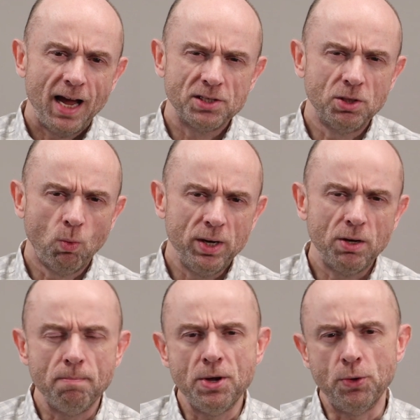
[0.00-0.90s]
as the
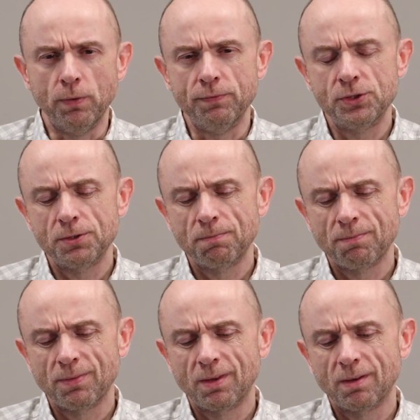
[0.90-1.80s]
window moves,
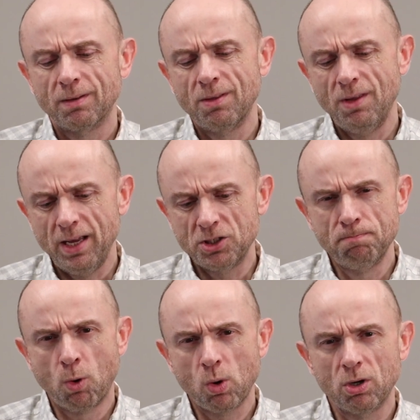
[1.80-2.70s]
its
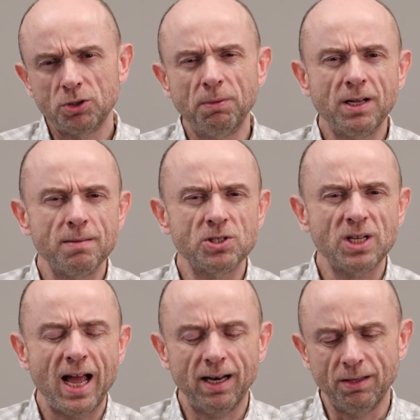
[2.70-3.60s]
borders become
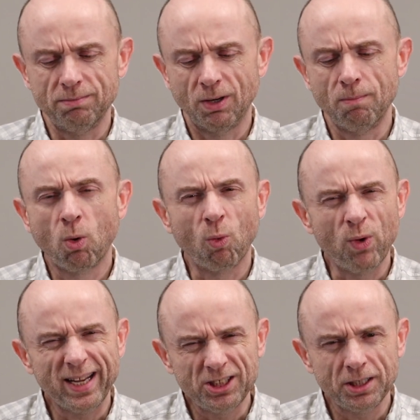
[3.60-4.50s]
slightly or more
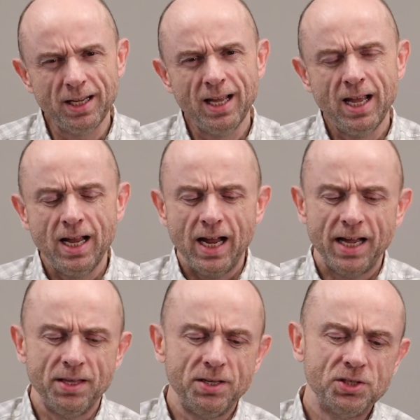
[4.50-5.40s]
rigid,
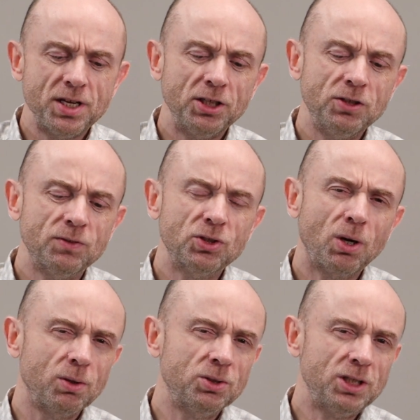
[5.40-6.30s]
and the discussion of
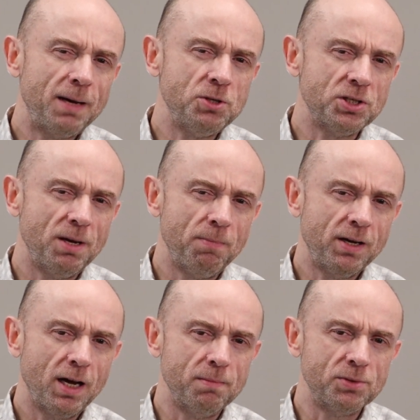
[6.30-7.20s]
certain subjects then
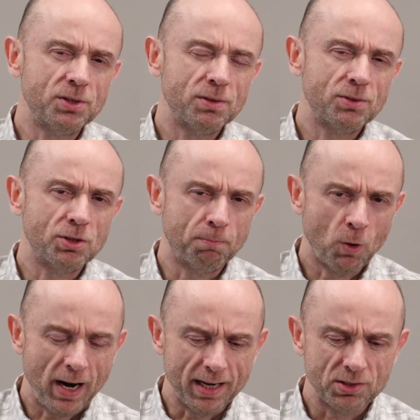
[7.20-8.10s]
becomes
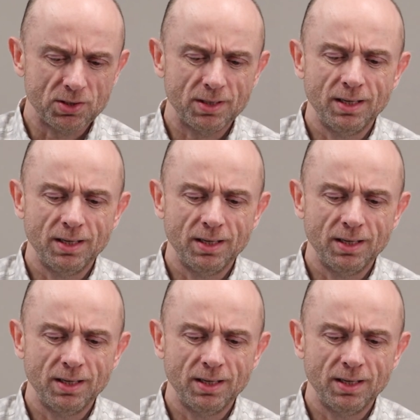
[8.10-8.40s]
suppressed.